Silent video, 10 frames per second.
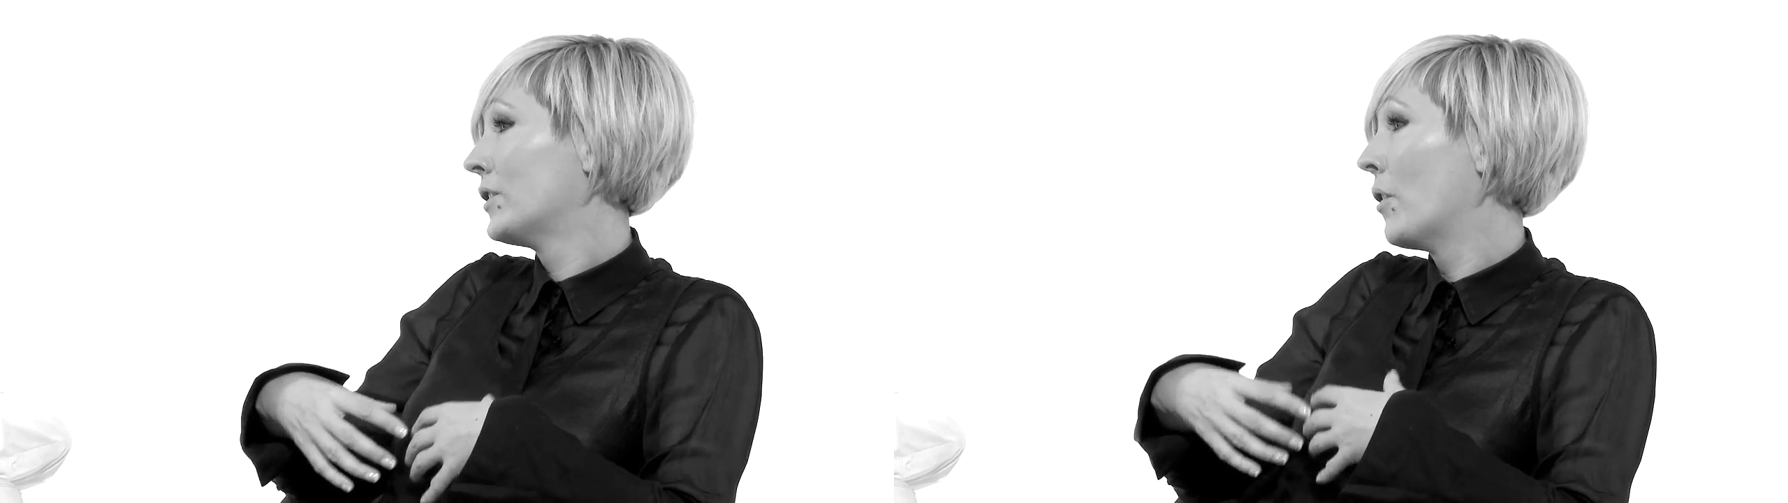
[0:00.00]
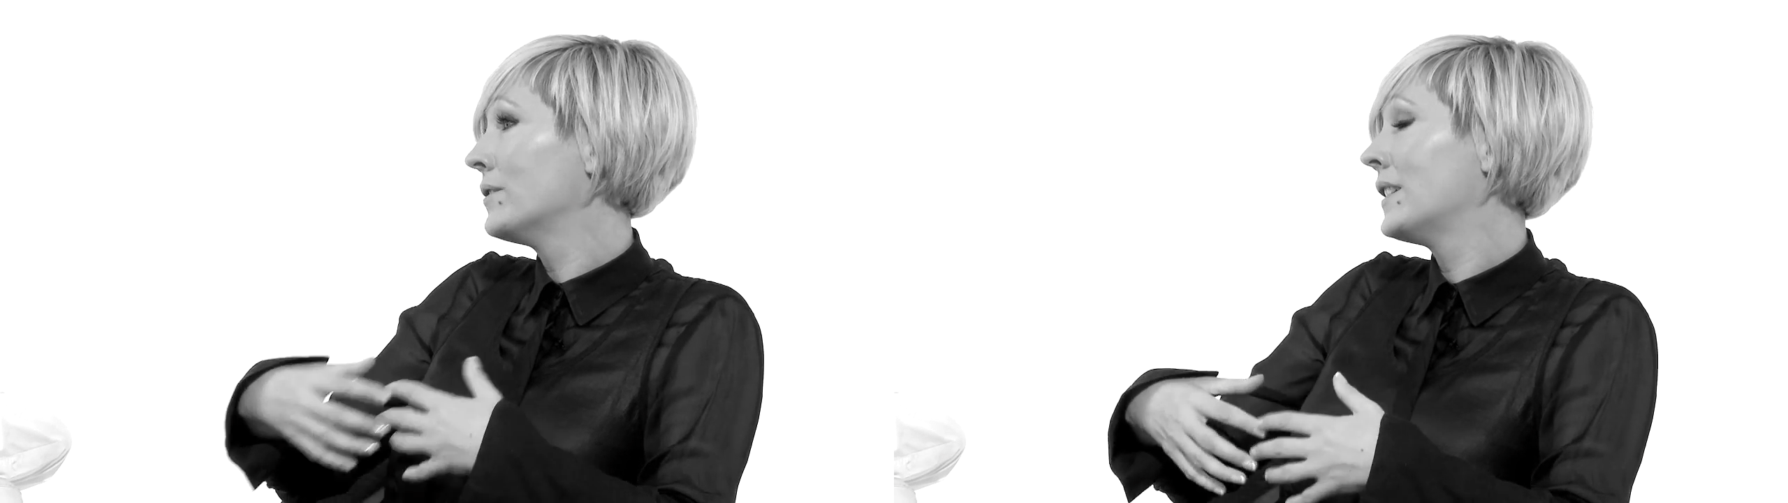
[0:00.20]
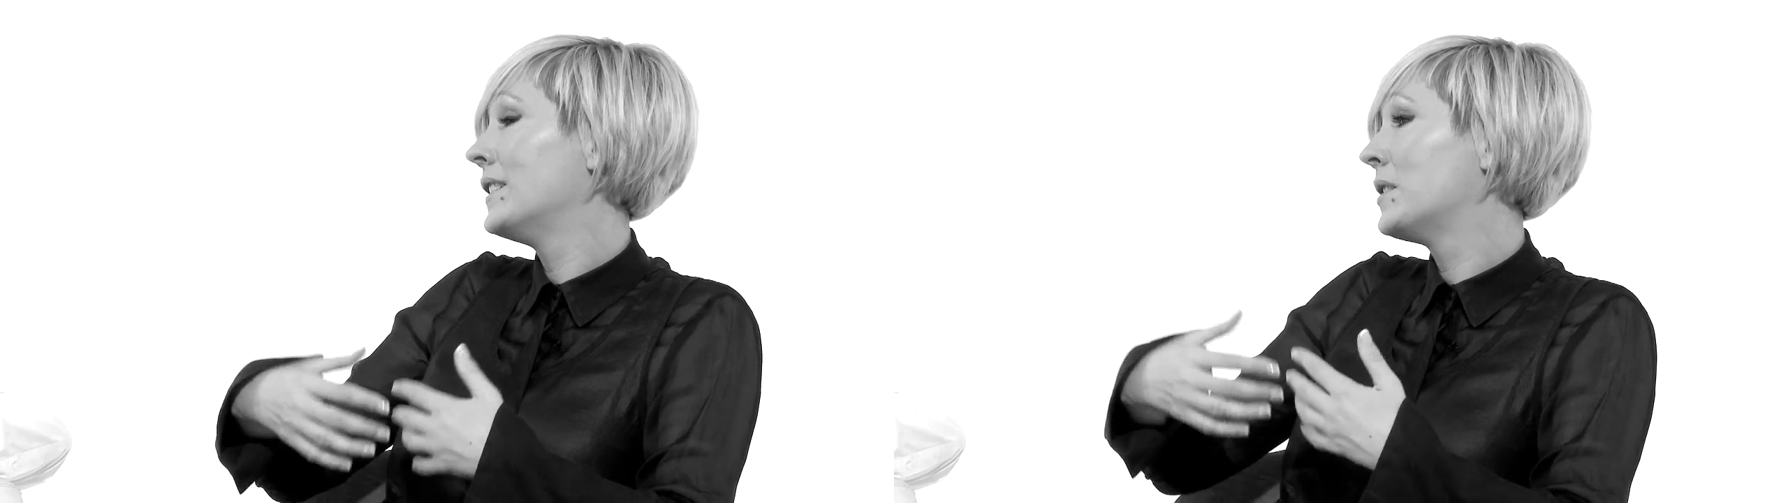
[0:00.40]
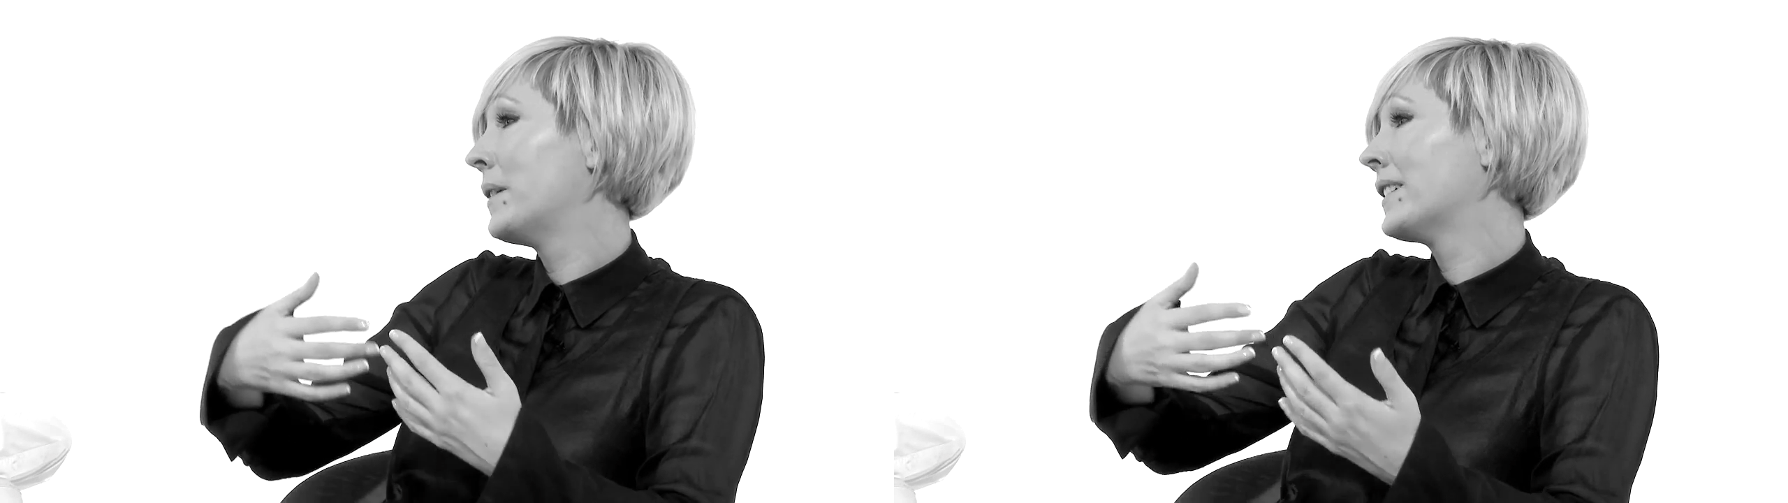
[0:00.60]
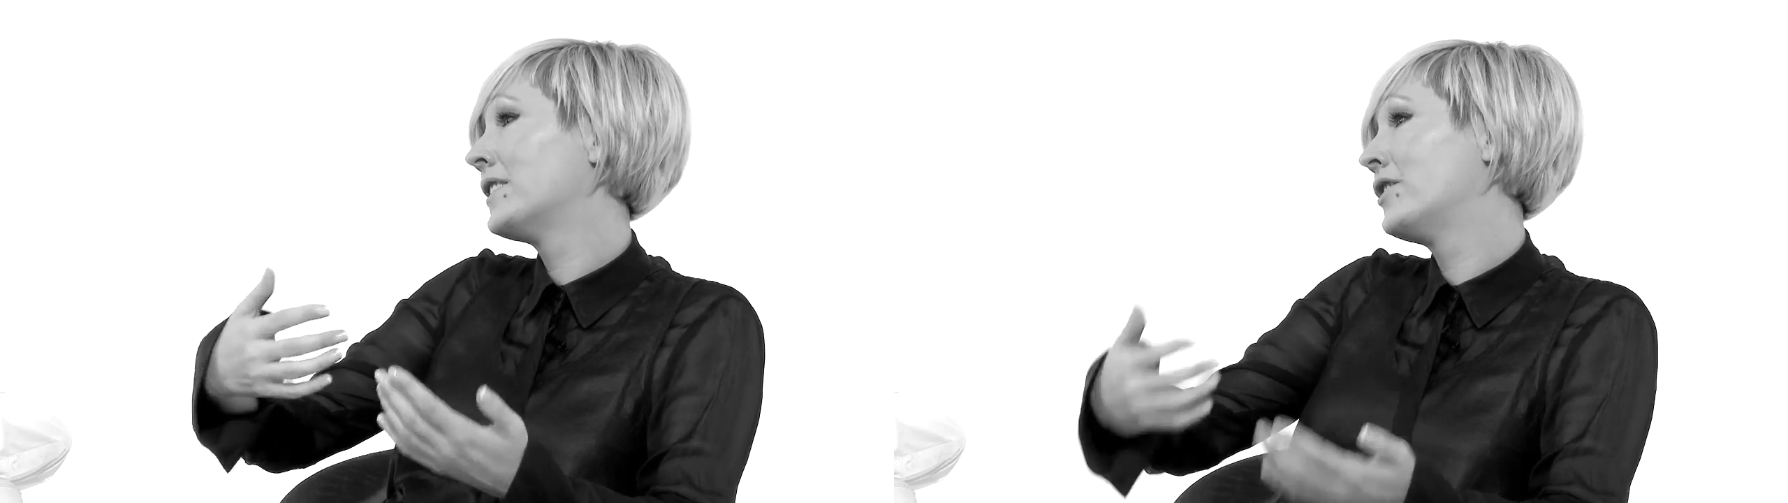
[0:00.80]
content to
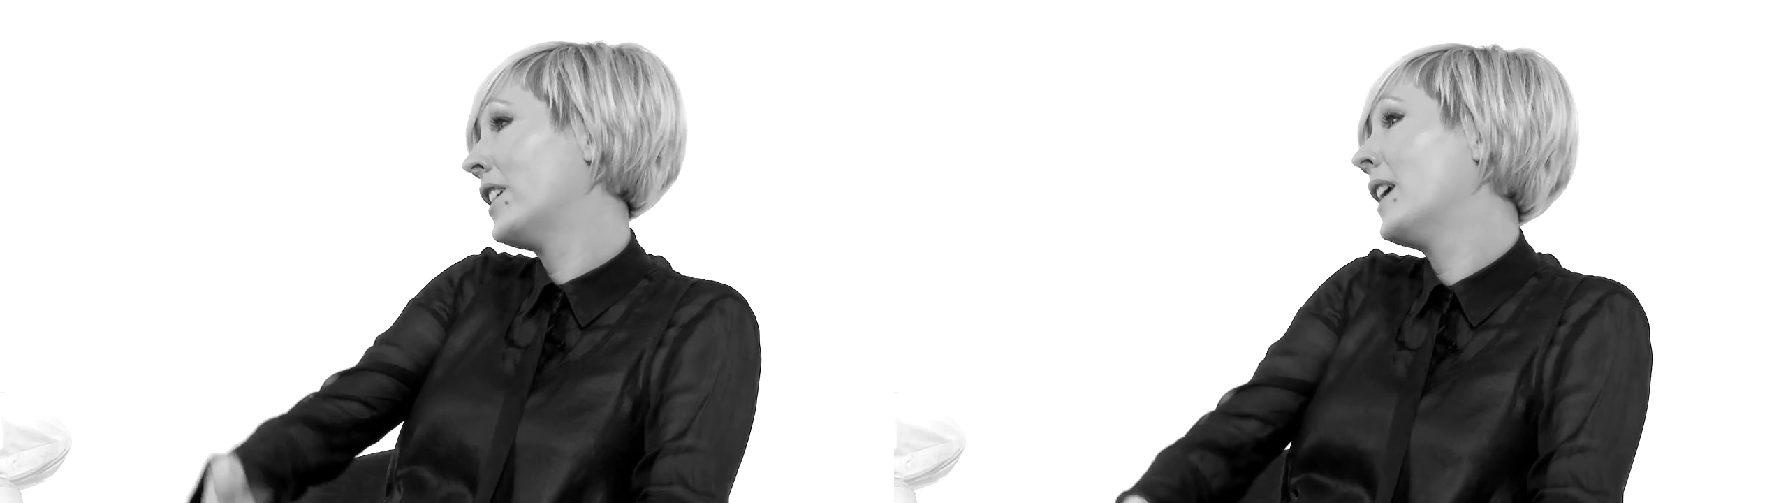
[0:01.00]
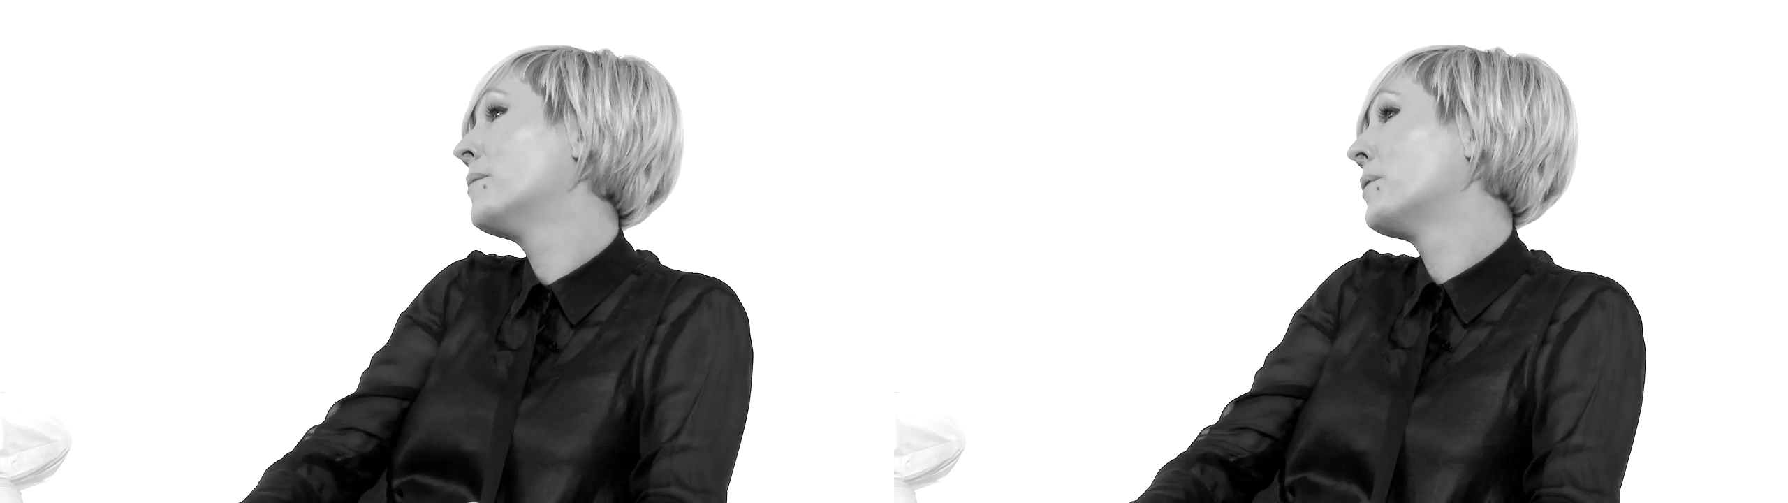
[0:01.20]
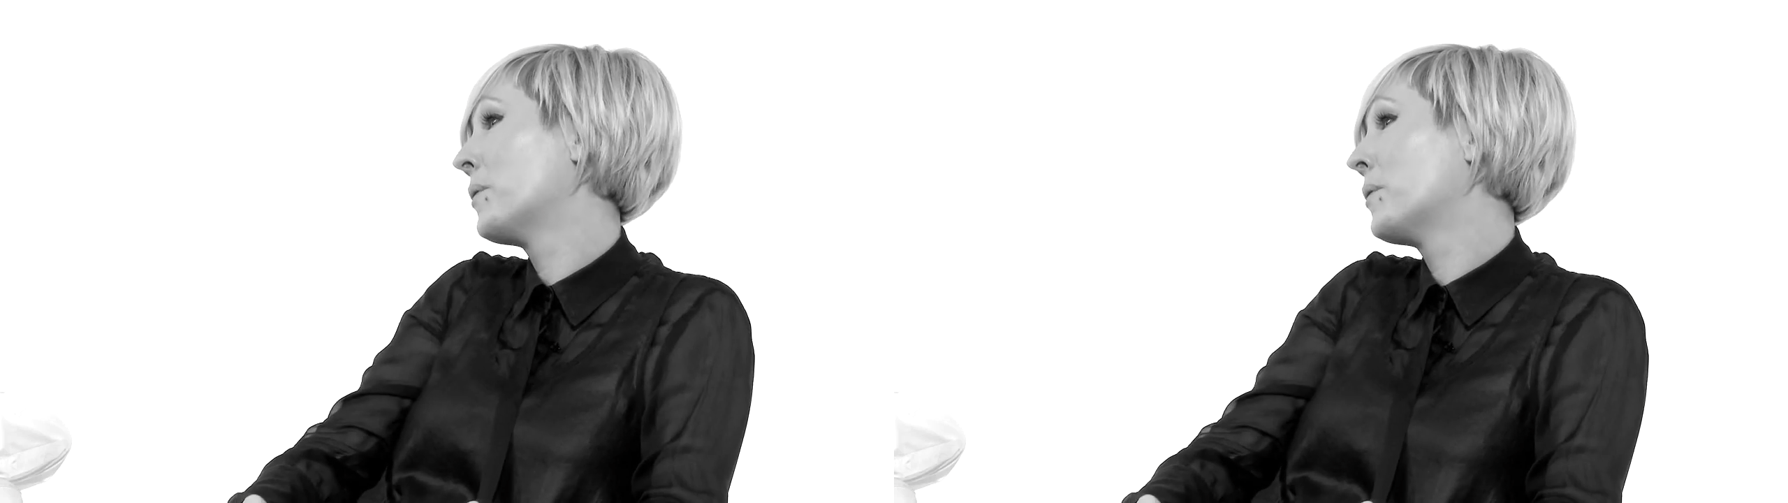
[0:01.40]
be able to share with